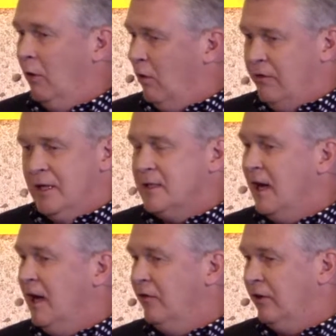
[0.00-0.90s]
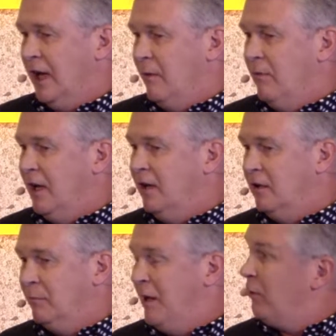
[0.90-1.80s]
All of these guys, and
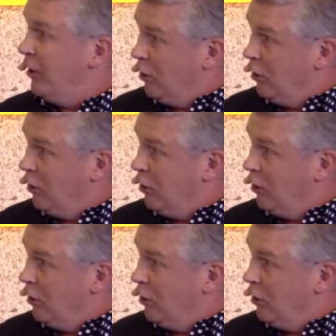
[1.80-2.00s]
people like